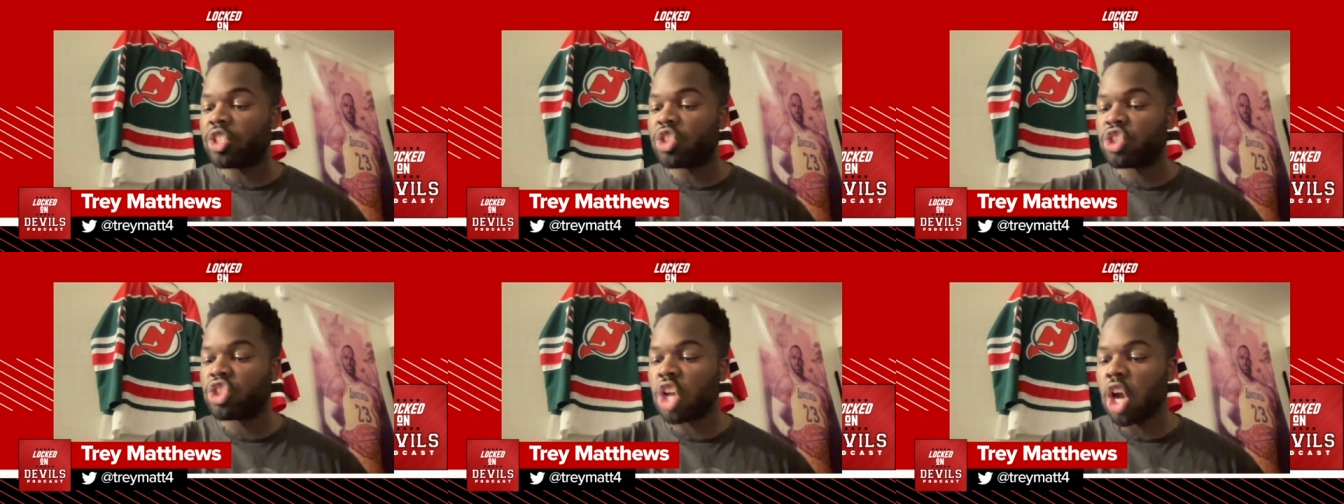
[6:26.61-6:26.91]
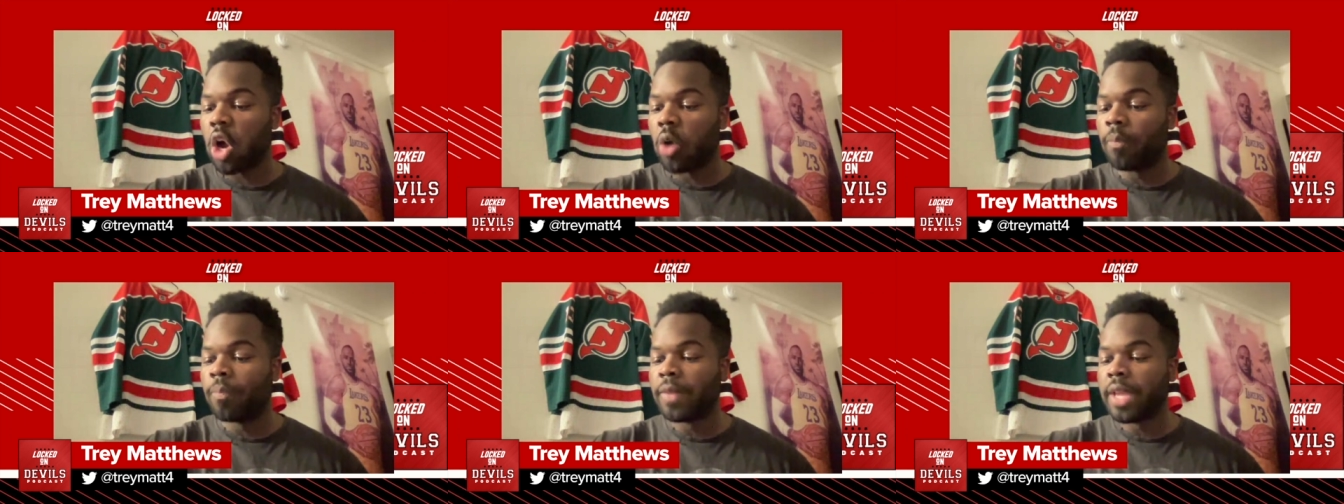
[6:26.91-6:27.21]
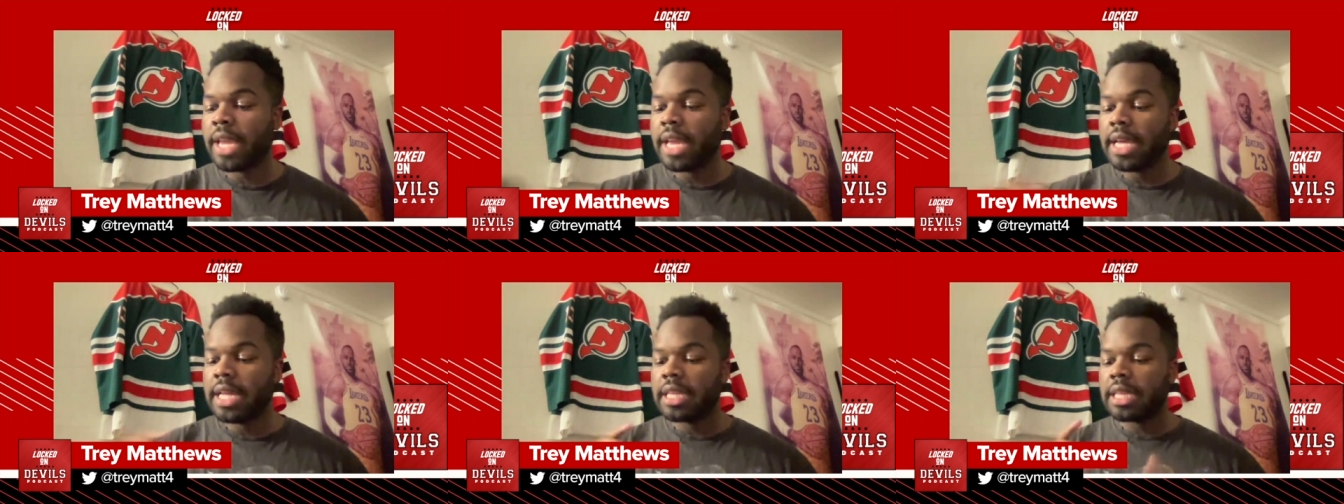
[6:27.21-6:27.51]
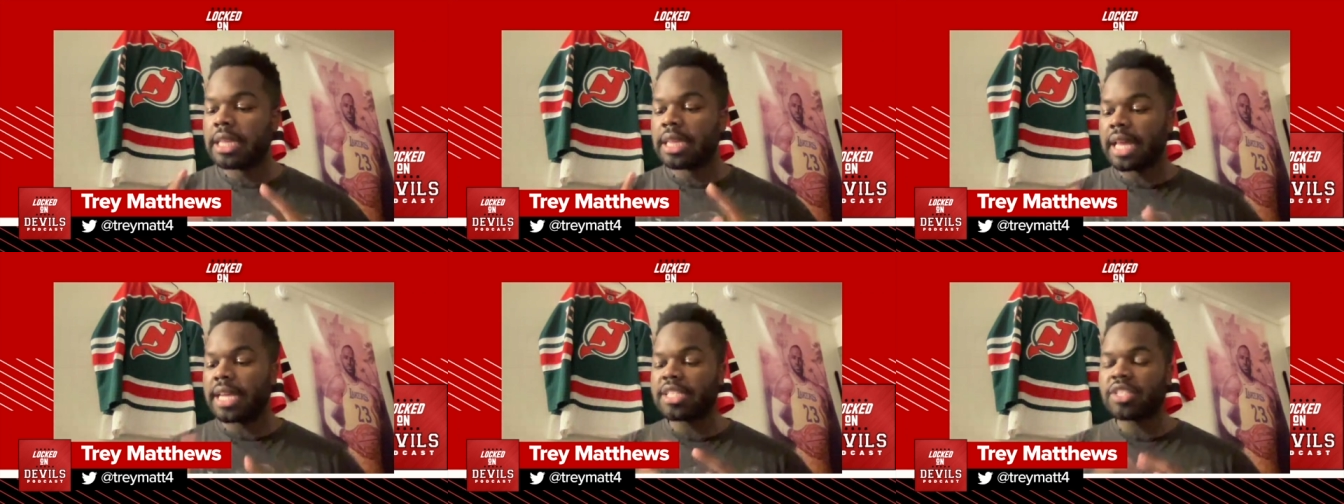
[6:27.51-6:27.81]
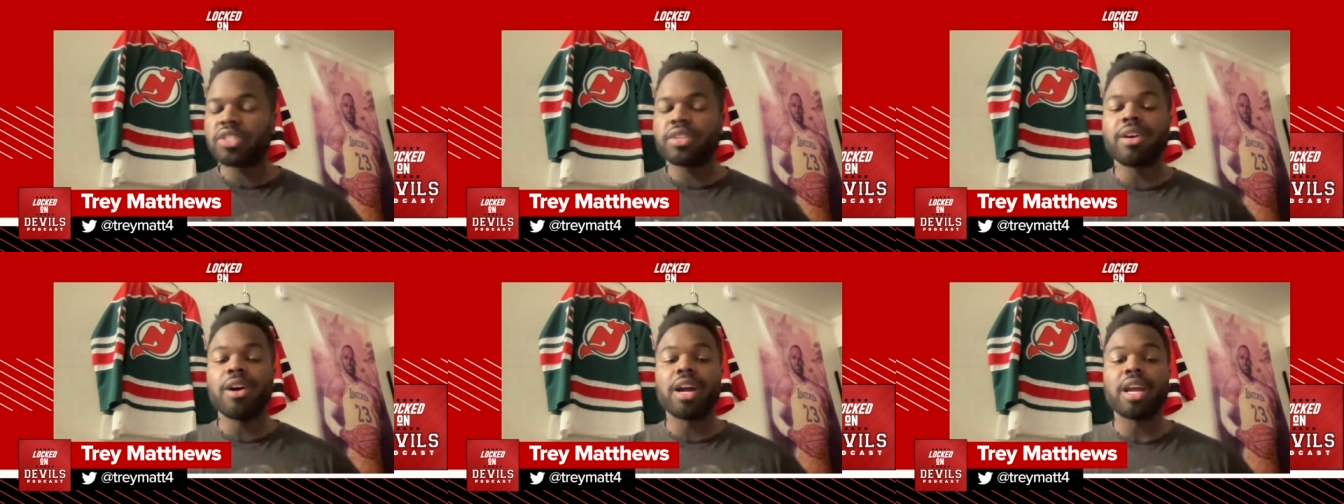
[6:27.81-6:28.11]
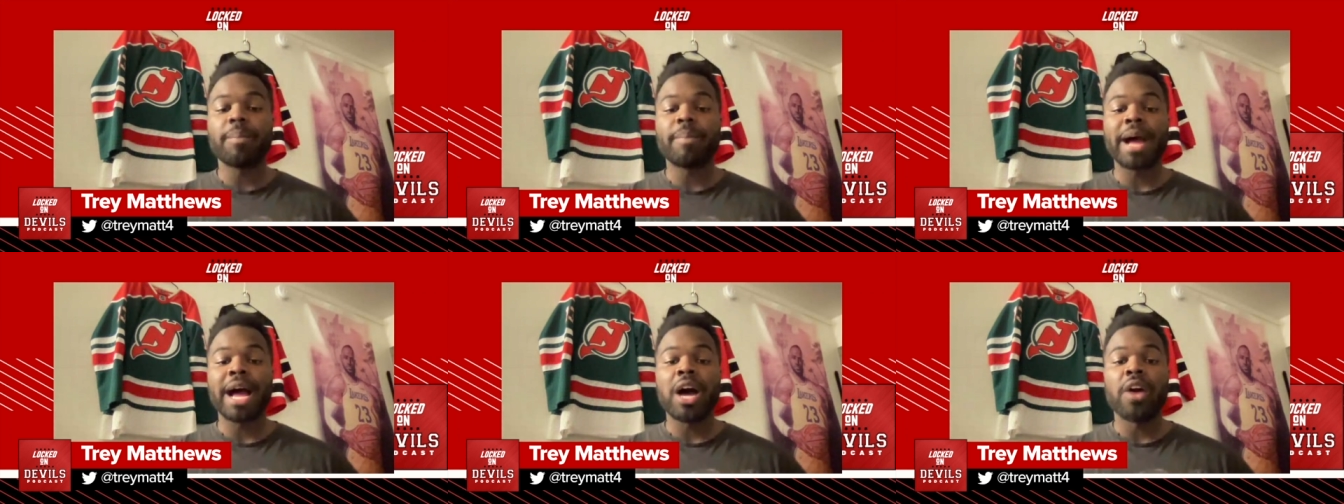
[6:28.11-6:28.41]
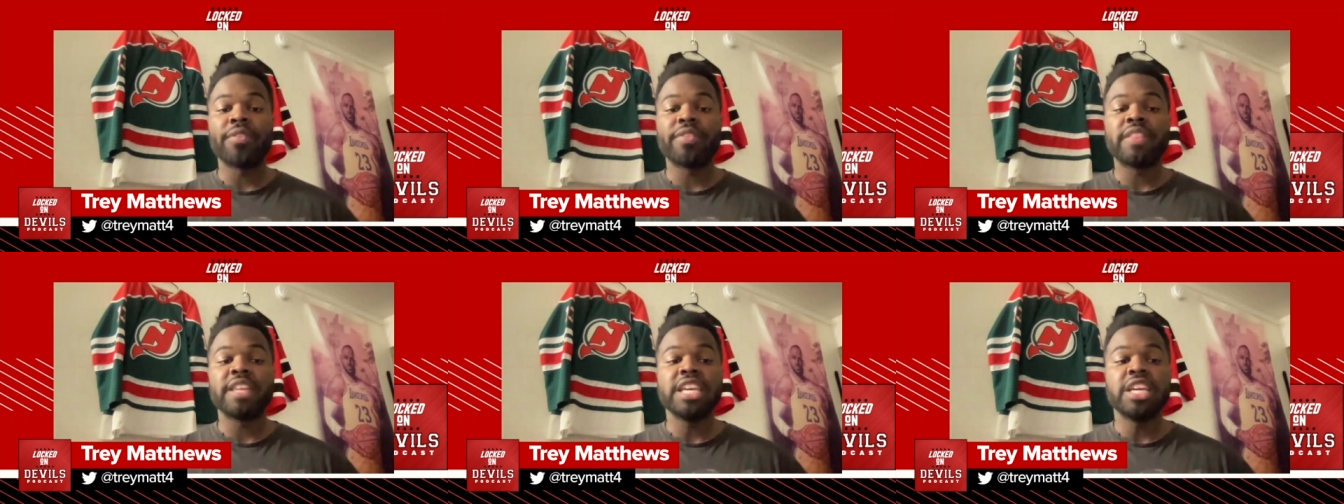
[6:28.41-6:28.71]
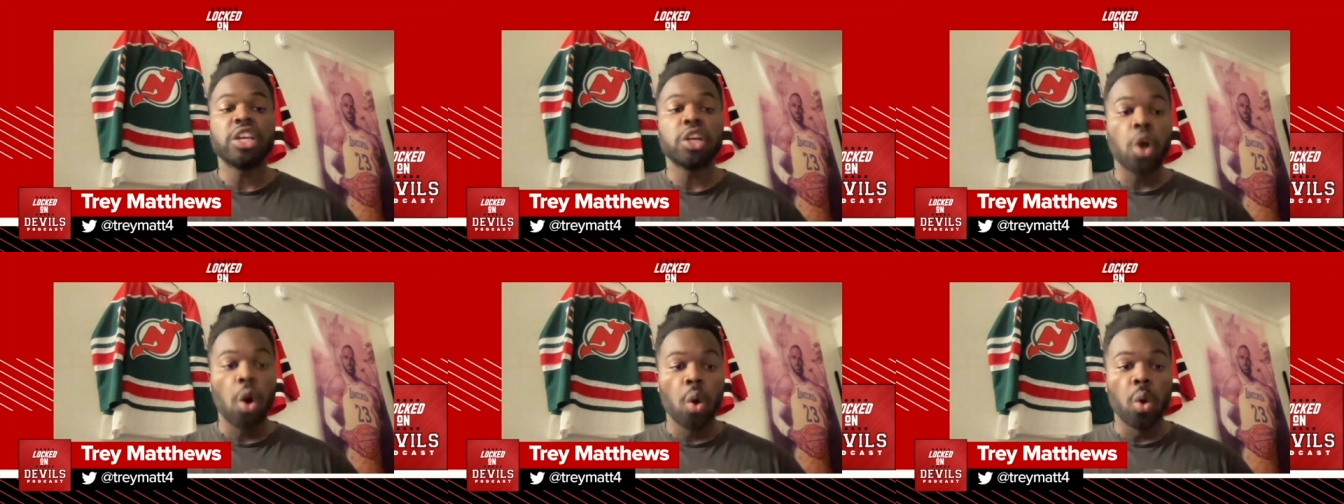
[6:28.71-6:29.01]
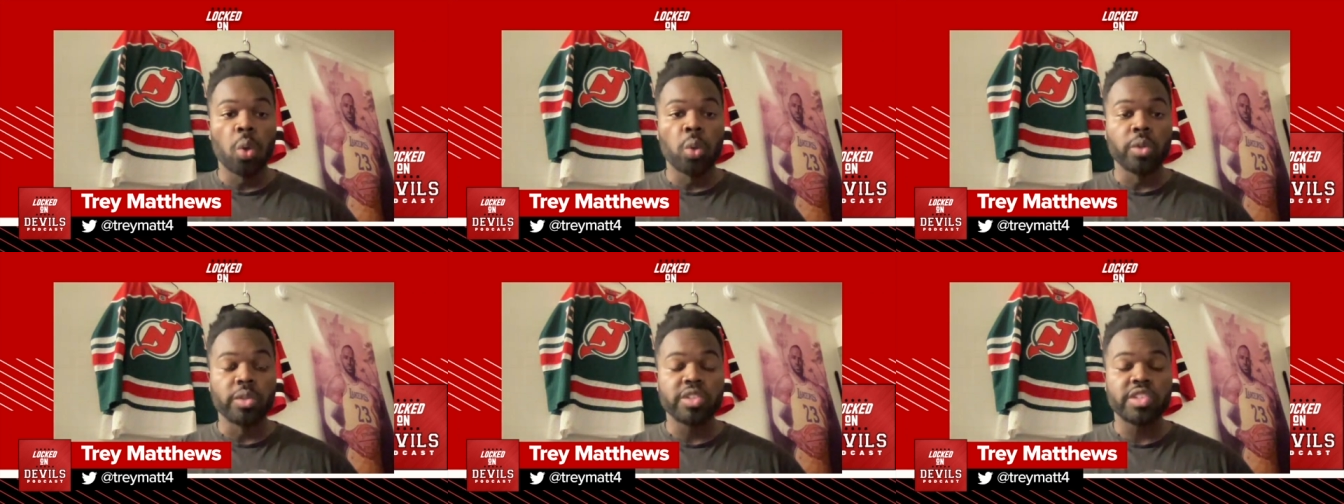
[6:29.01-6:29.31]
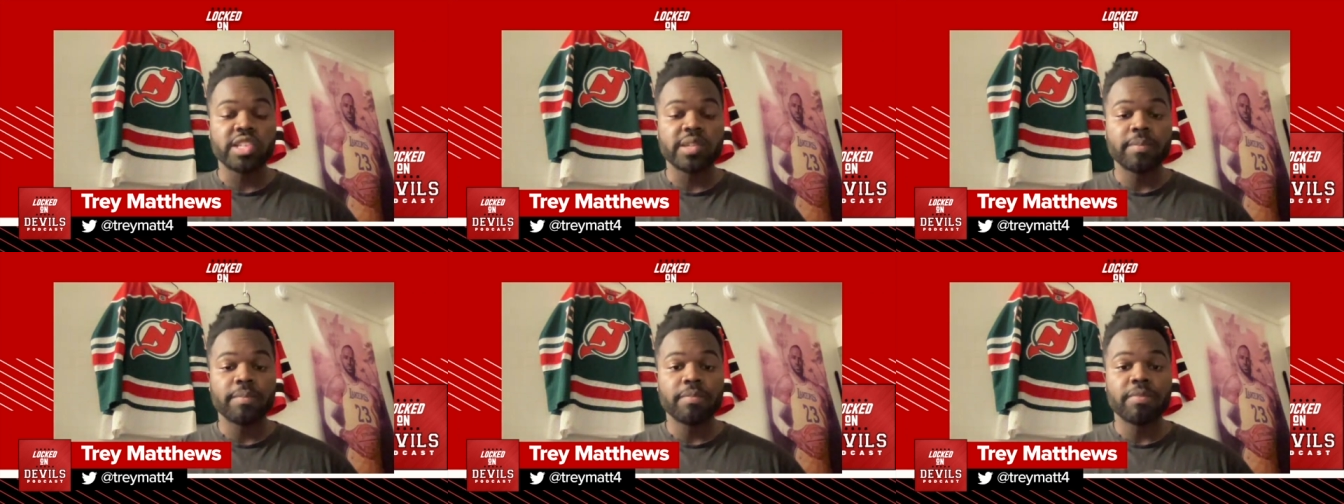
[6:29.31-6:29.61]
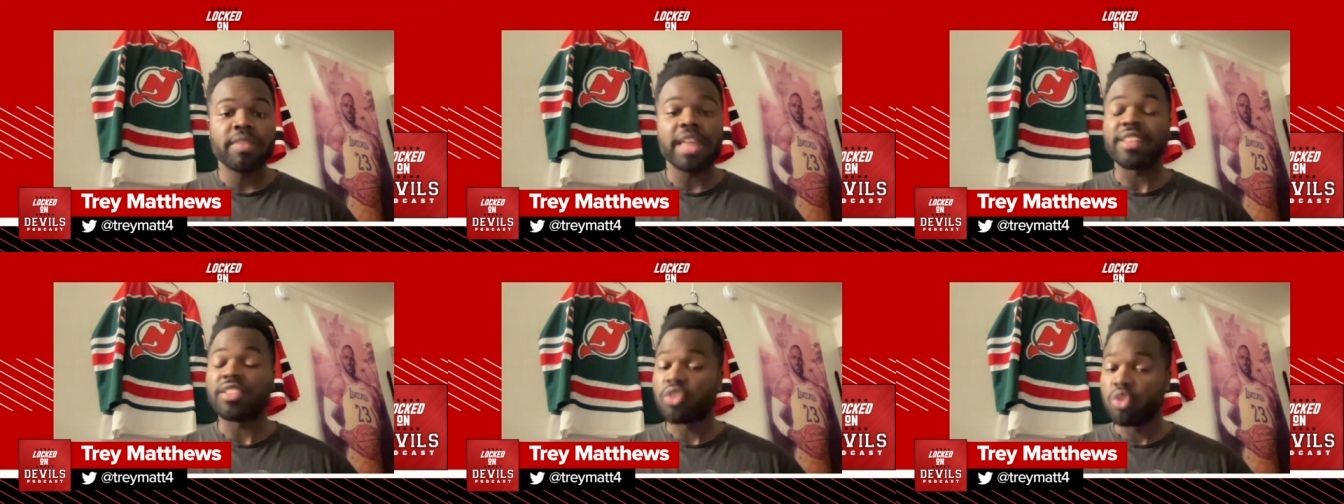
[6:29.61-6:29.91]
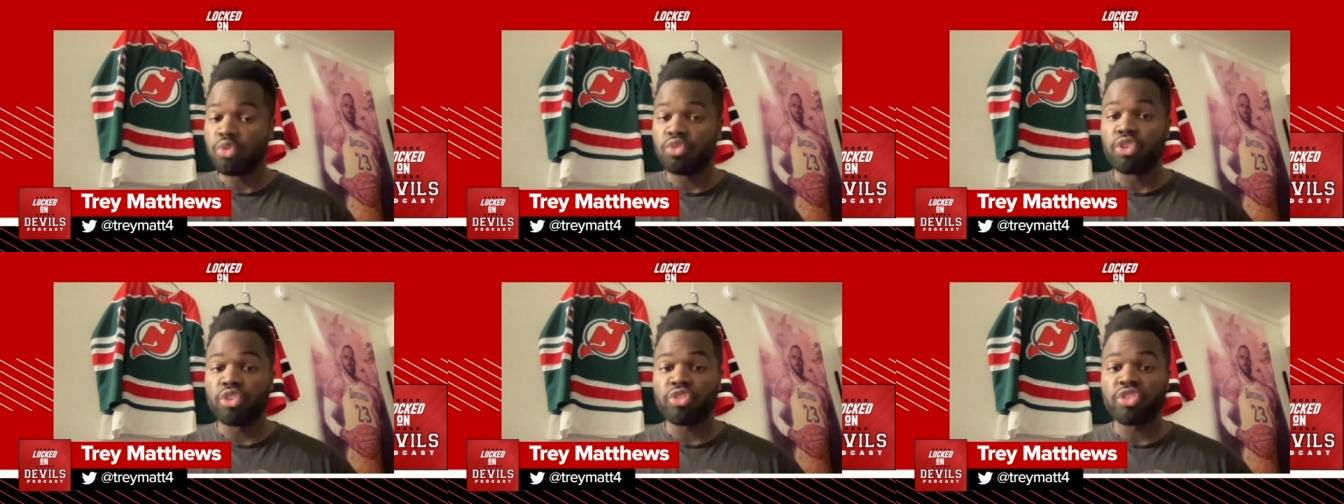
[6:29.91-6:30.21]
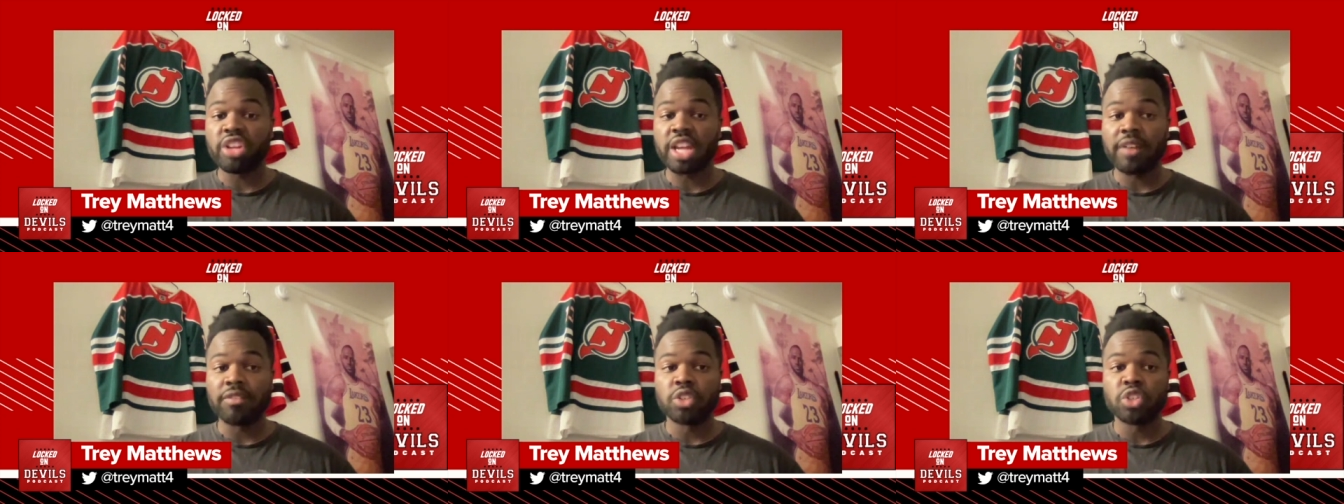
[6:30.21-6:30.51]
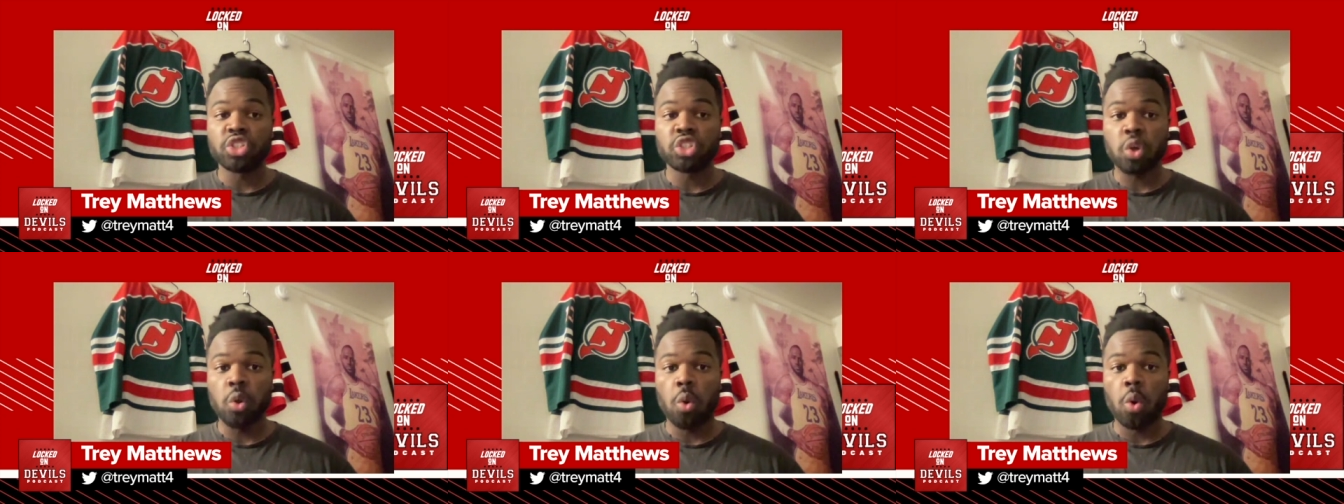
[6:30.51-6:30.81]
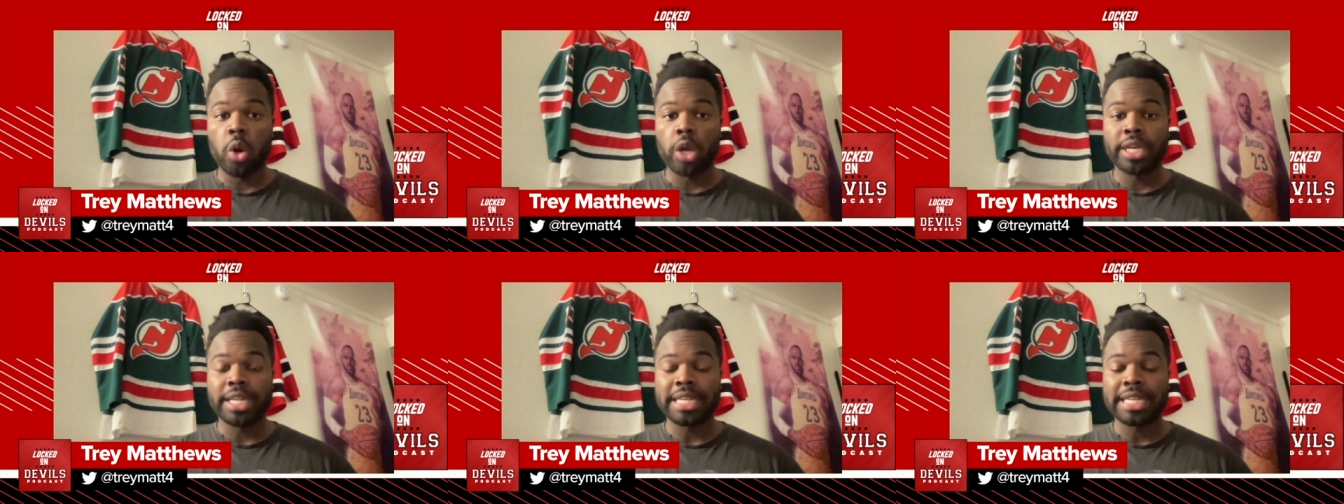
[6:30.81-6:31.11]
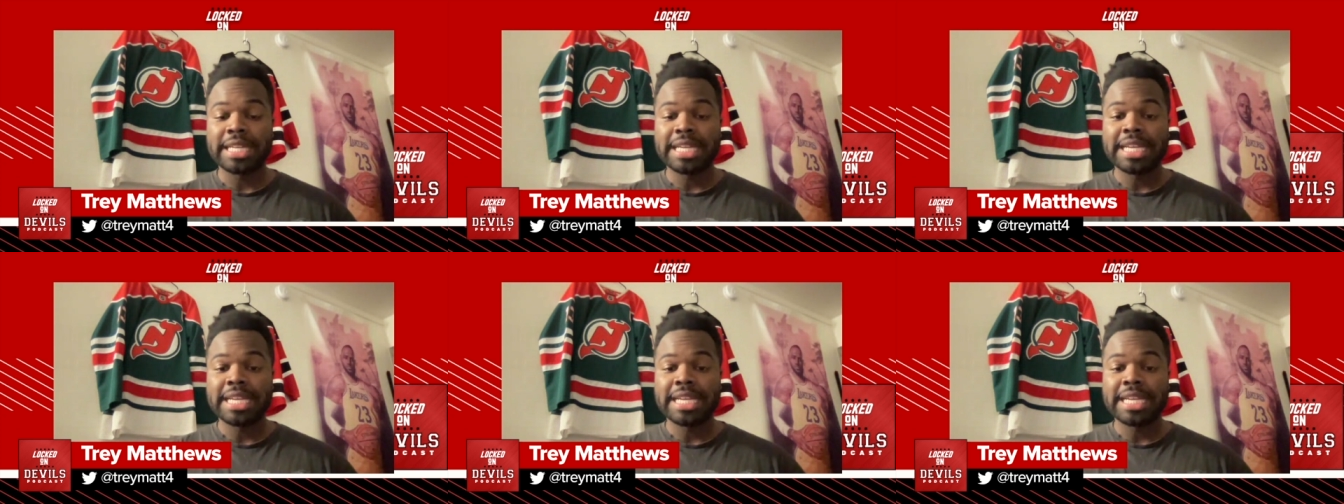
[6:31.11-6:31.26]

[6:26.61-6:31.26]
So let's talk about the goals that the New Jersey Devils scored